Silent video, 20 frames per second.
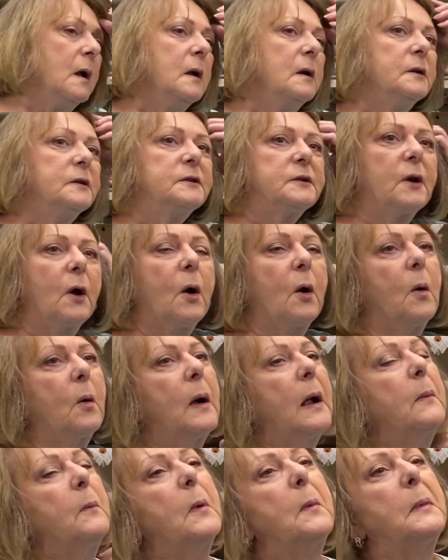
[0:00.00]
So,
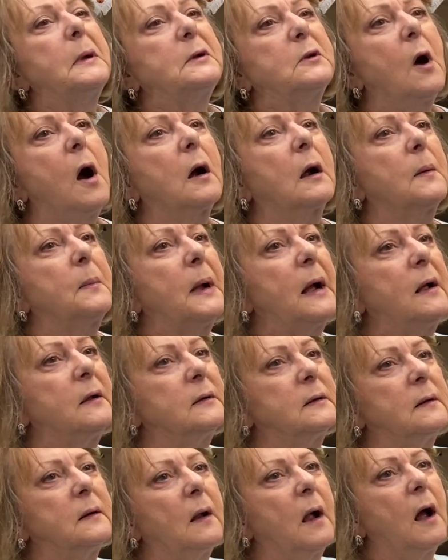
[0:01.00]
and when we talk about
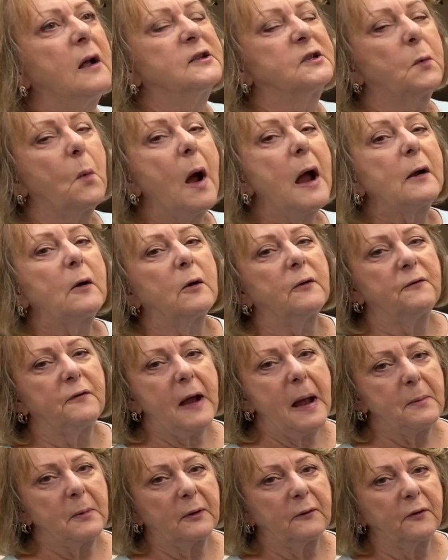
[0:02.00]
a Zweigart
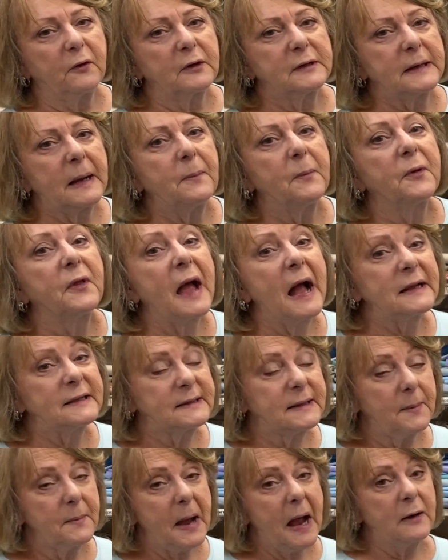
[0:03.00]
fabric, for example, that's
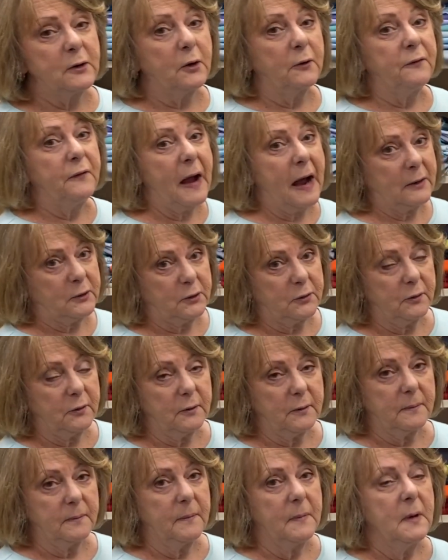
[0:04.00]
the
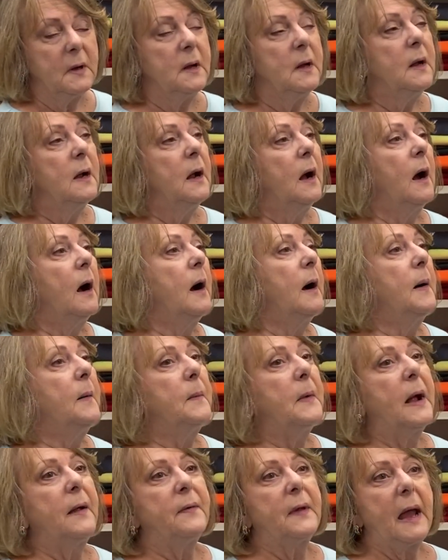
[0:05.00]
manufacturer.
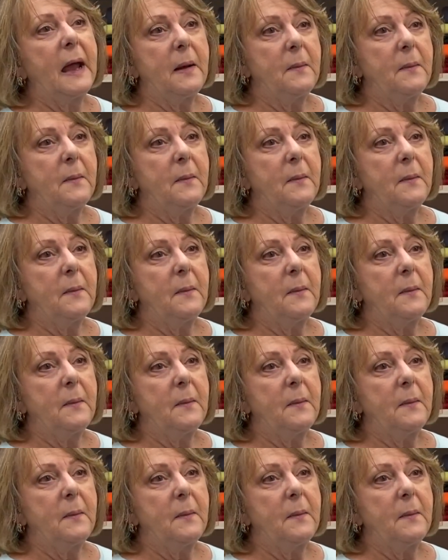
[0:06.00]
And they